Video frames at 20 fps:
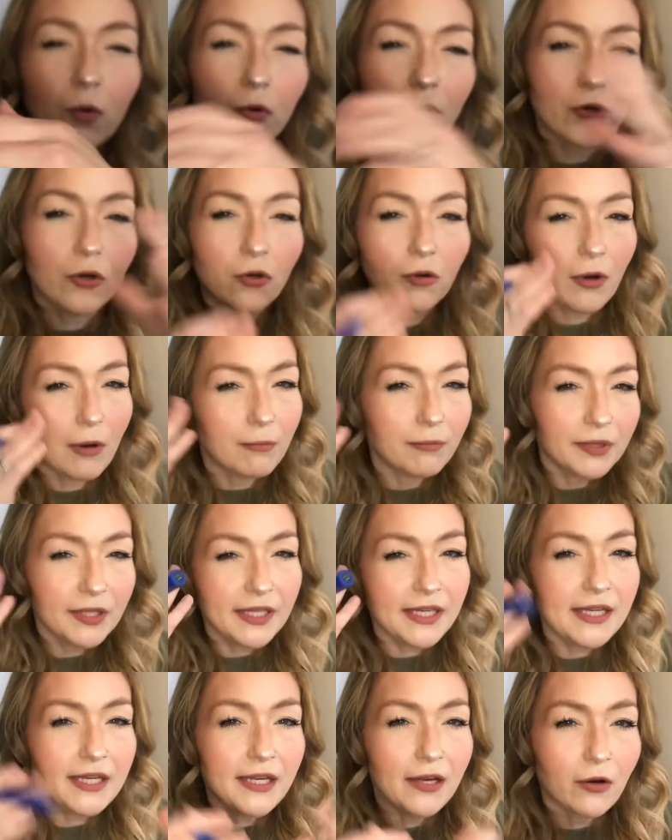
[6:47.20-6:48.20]

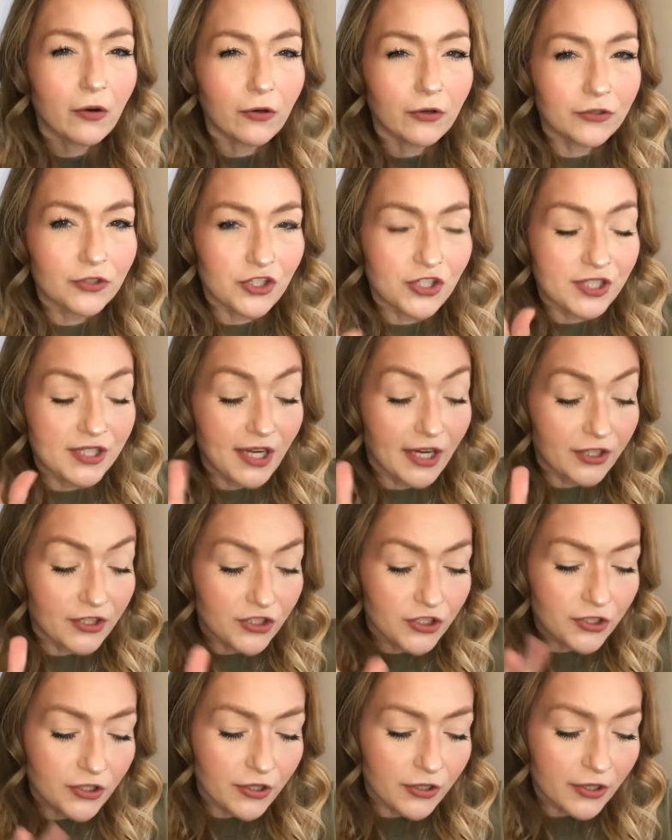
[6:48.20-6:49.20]
crumbly or just
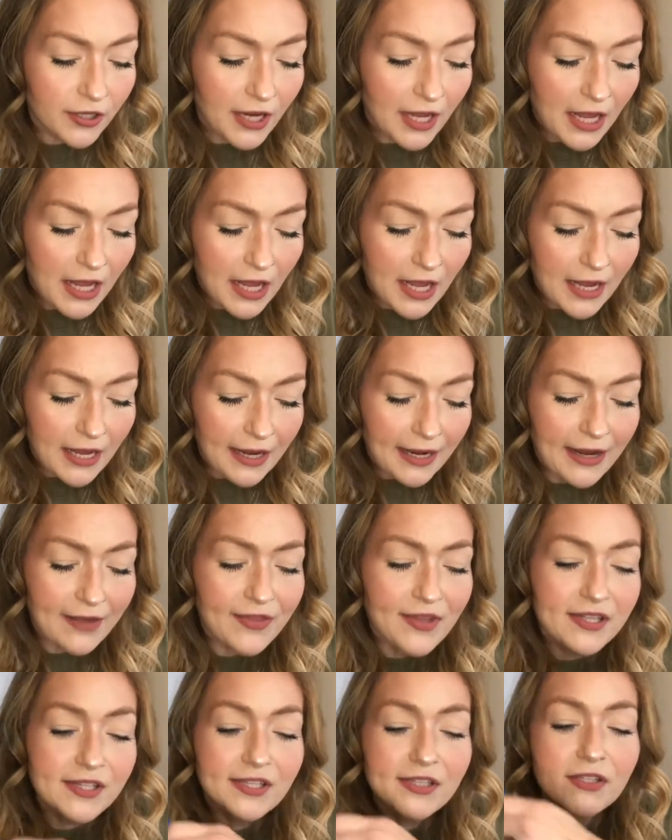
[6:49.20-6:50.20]
textured. And this is